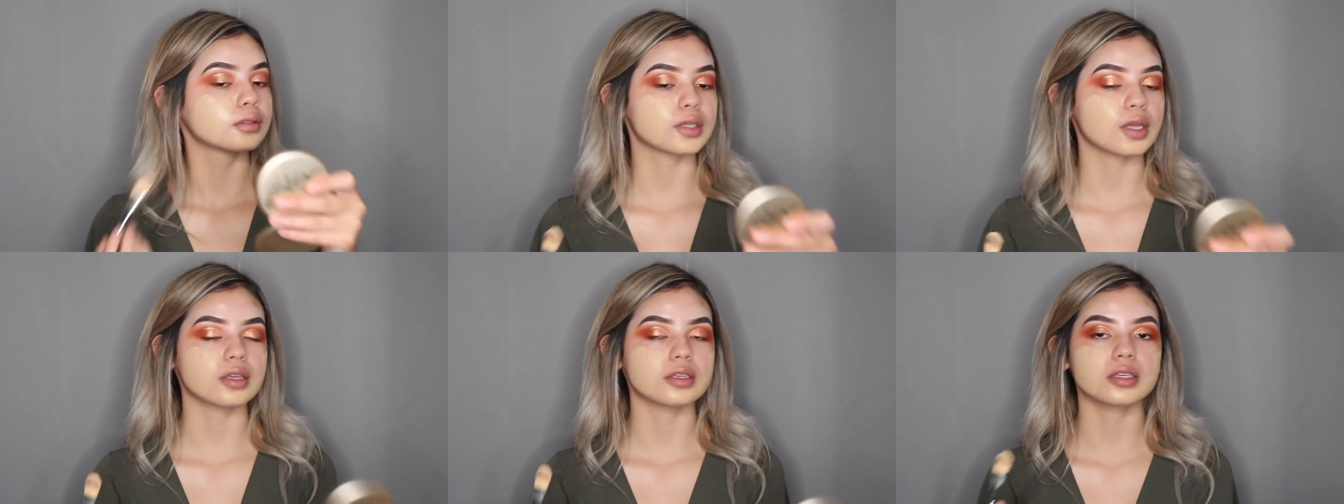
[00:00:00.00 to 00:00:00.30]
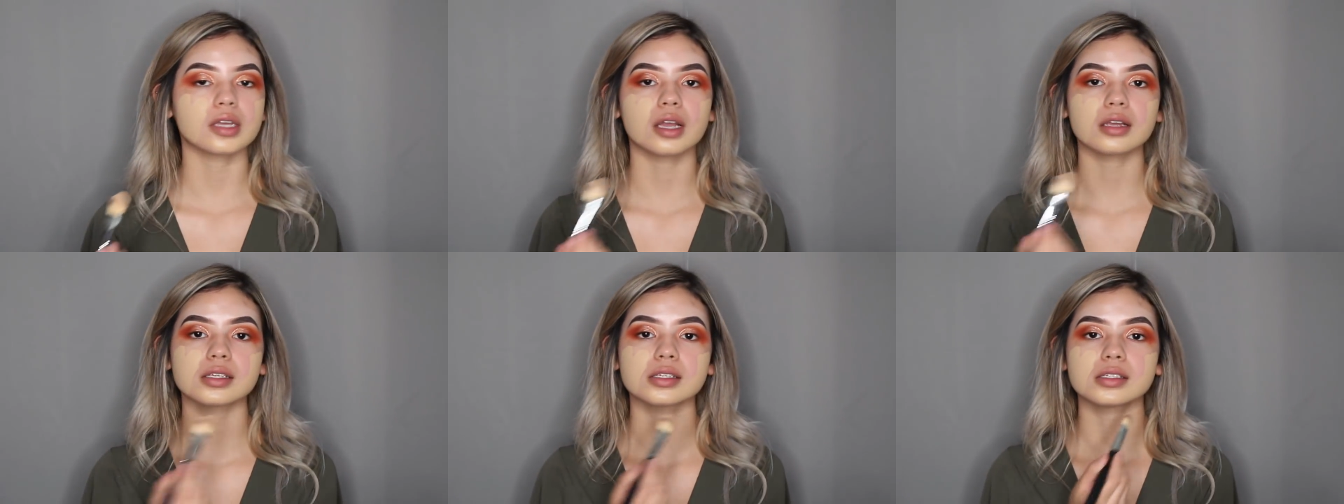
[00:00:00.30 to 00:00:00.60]
So
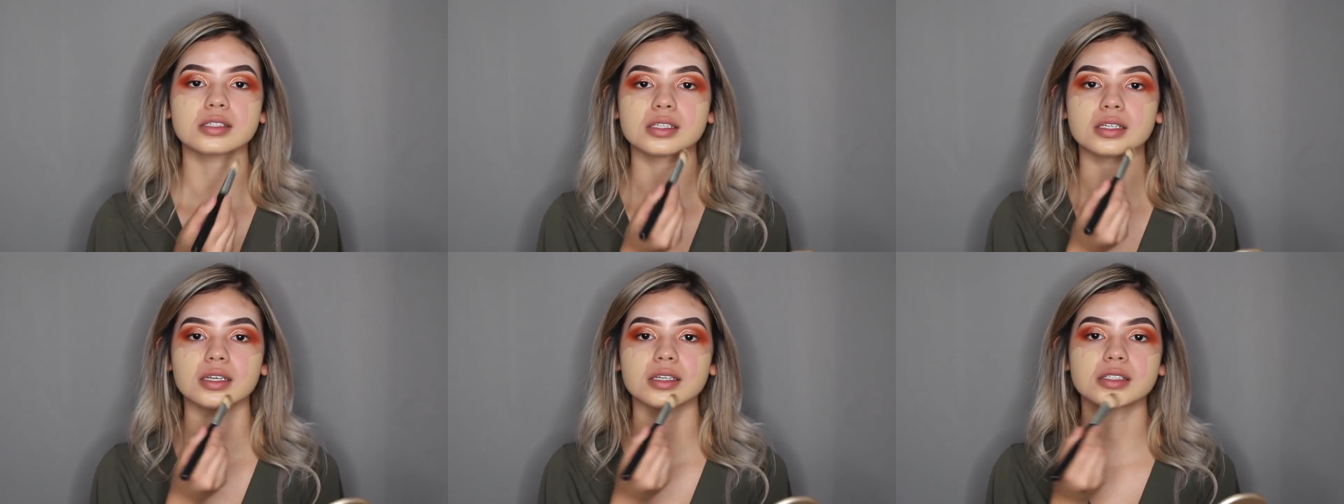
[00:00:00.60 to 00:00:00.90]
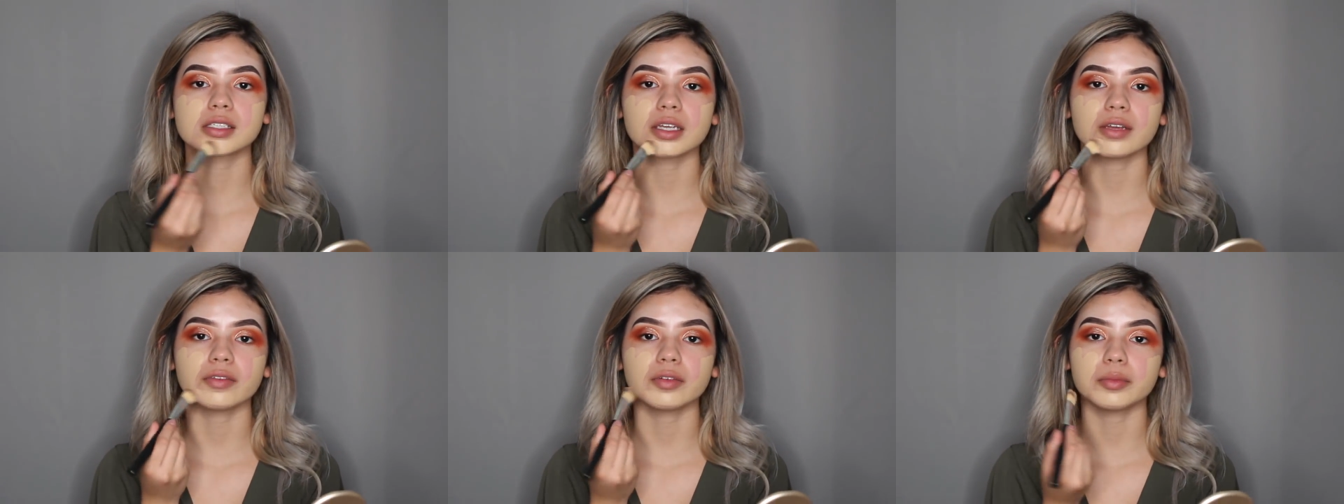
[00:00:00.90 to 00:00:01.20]
as you guys can see,
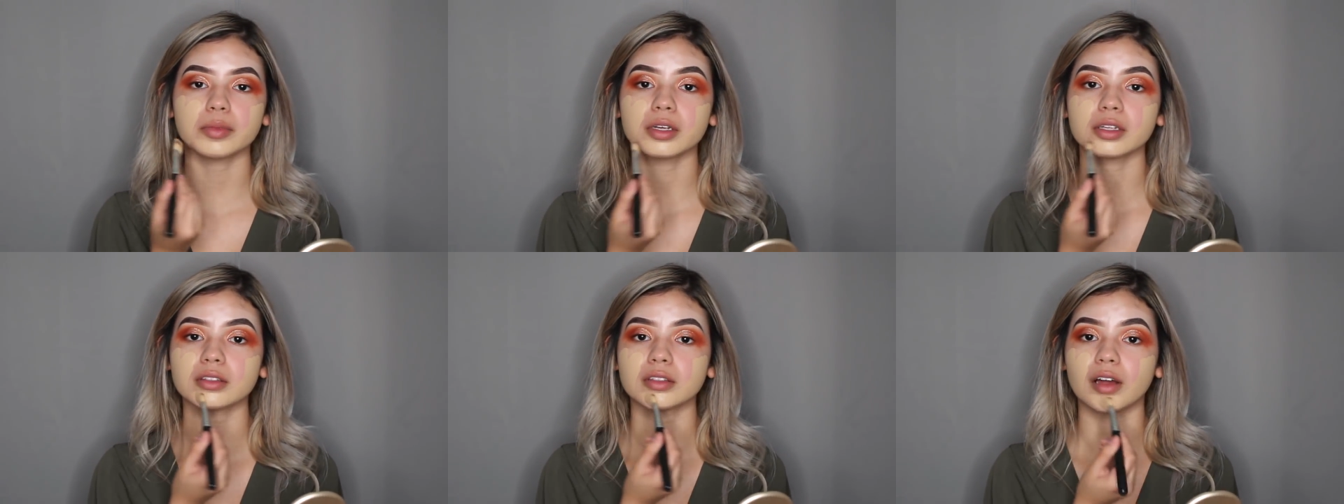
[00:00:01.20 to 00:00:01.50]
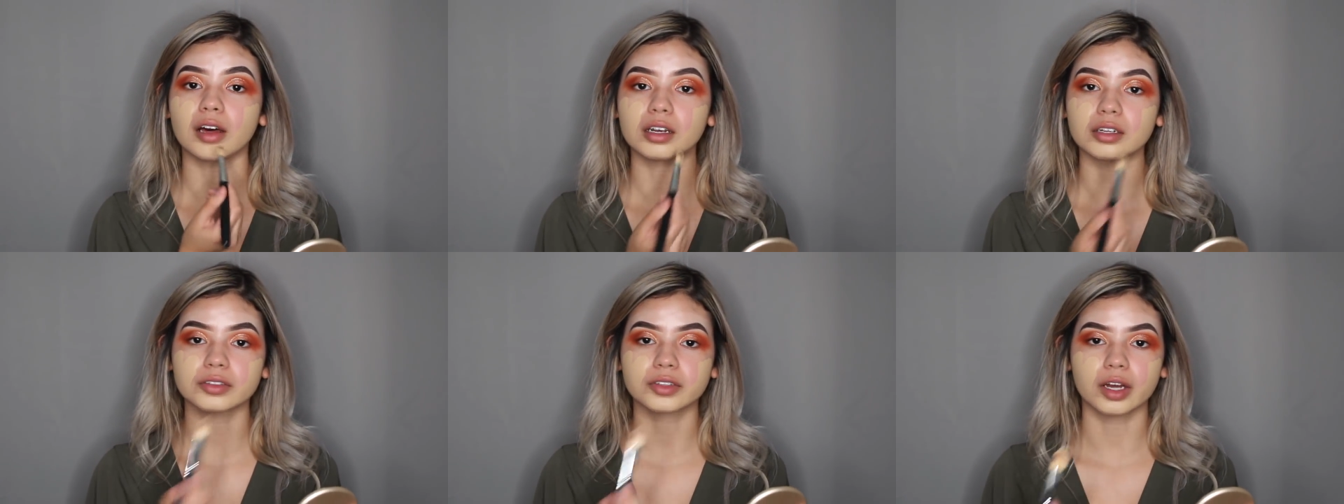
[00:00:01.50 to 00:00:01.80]
it's giving me a
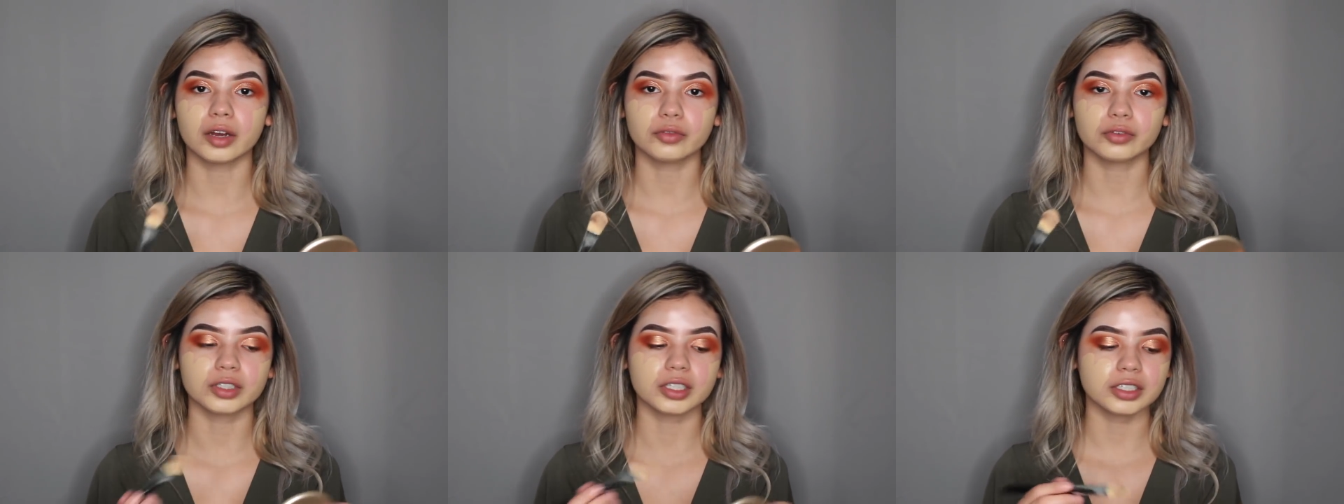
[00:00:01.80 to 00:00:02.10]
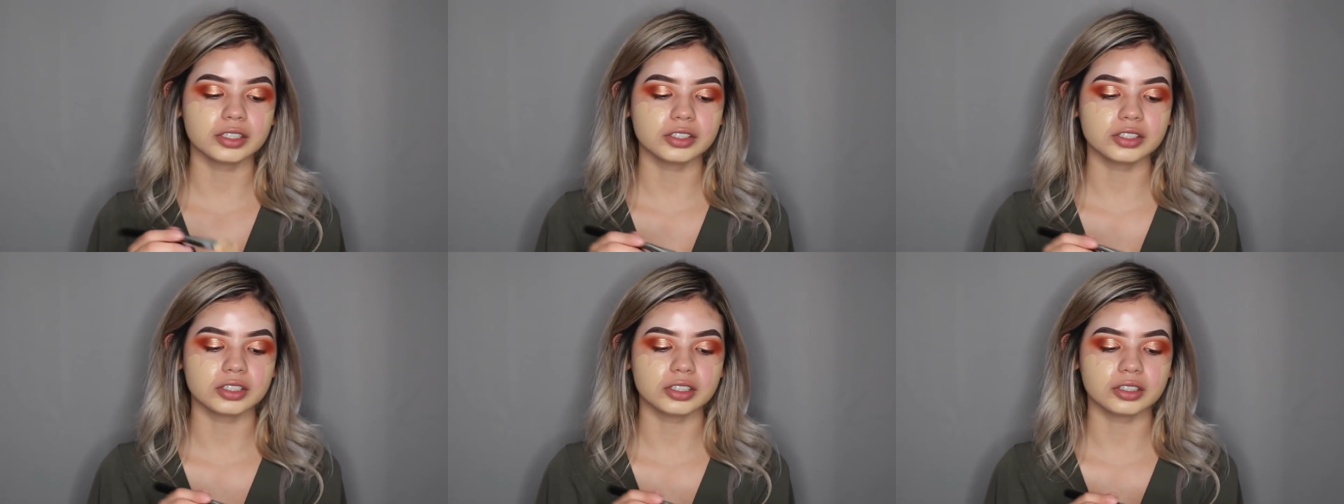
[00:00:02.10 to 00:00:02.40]
lot of
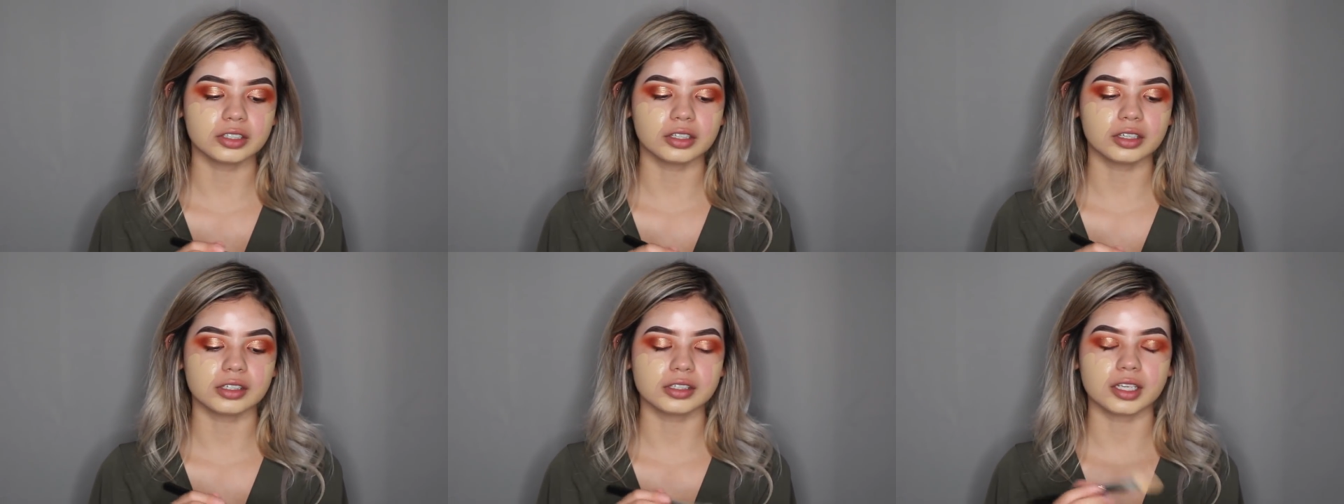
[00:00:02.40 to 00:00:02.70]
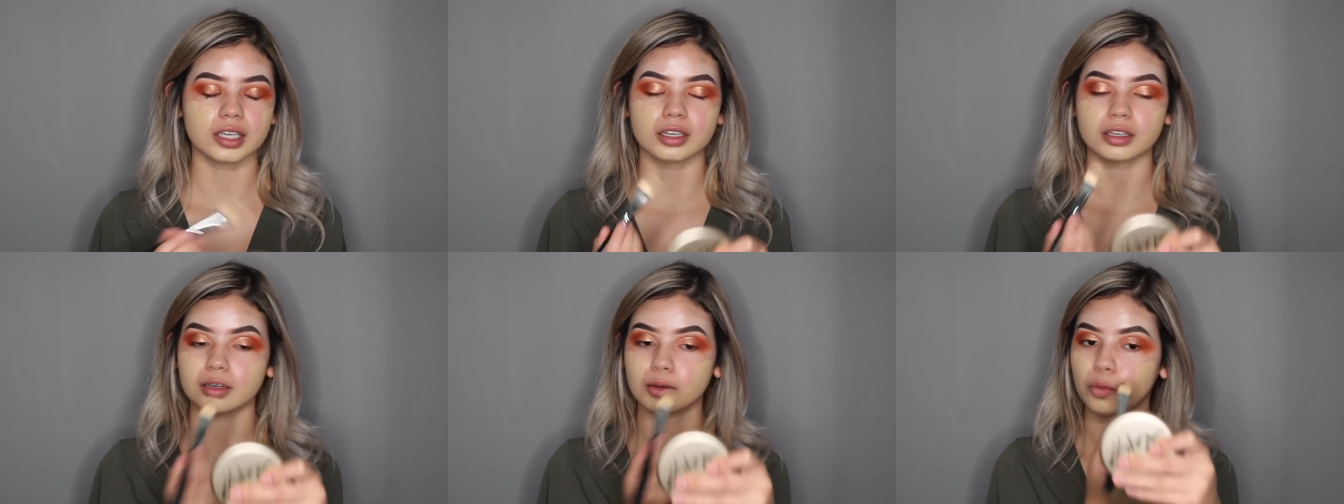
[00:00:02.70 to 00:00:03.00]
coverage.
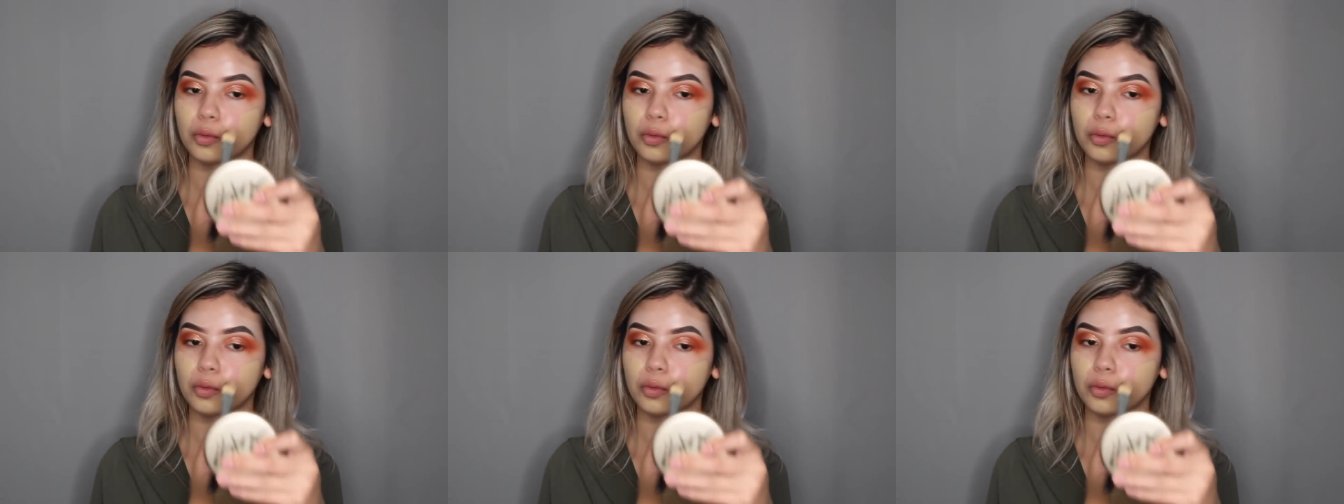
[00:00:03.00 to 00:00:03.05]
It's like